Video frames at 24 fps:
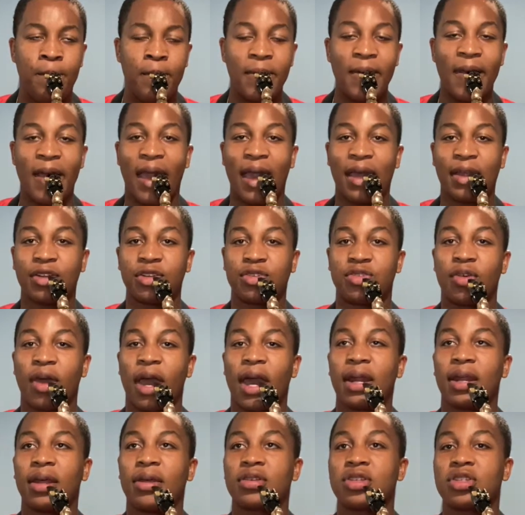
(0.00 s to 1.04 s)
And try
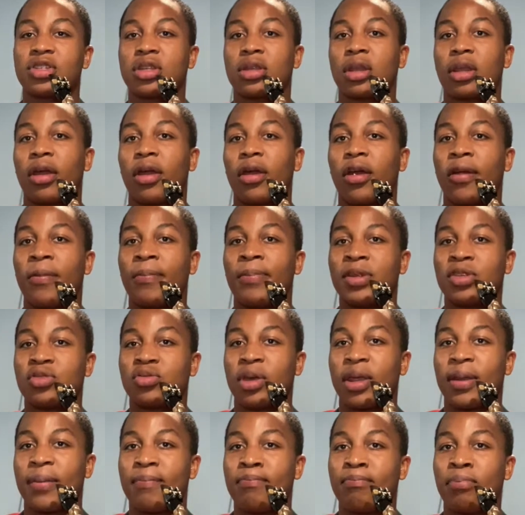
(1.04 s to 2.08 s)
to slur
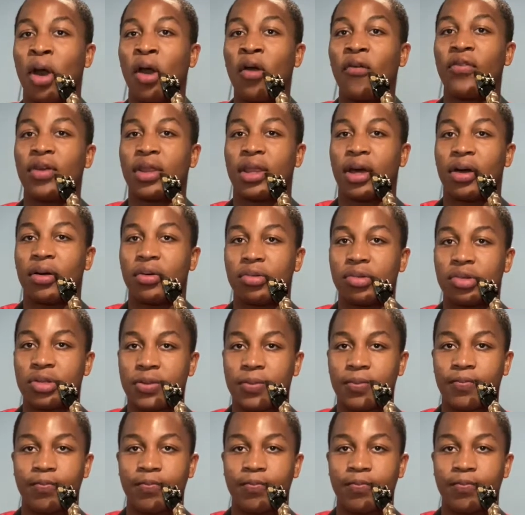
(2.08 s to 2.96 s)
between both of those.